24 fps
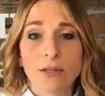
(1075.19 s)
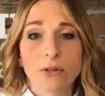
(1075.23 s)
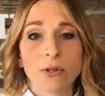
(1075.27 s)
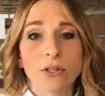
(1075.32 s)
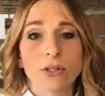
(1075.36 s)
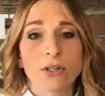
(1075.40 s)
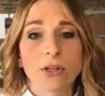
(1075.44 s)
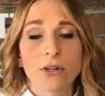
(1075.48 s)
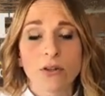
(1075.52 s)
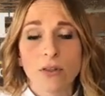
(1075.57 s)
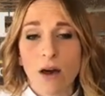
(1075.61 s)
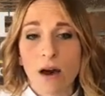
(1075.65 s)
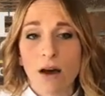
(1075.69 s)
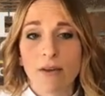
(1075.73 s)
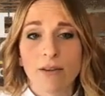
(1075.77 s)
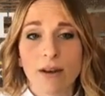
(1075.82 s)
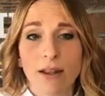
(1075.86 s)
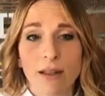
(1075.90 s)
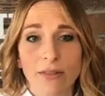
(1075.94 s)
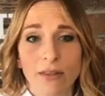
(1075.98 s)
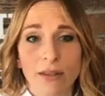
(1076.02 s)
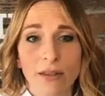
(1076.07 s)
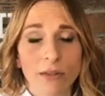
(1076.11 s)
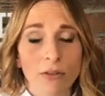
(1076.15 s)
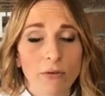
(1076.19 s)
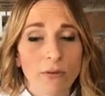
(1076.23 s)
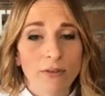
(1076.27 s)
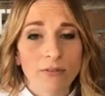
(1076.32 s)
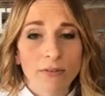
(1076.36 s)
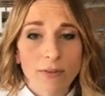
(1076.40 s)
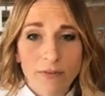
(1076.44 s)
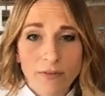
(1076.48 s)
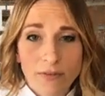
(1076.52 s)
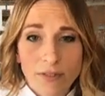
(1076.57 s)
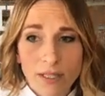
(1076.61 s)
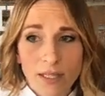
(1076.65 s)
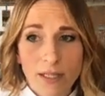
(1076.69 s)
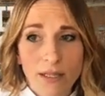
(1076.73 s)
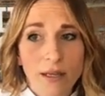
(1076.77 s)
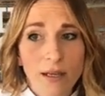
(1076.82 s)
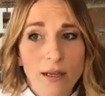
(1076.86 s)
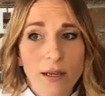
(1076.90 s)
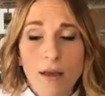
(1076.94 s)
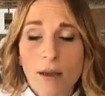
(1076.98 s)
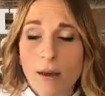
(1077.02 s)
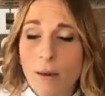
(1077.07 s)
you can turn the oven on like 350,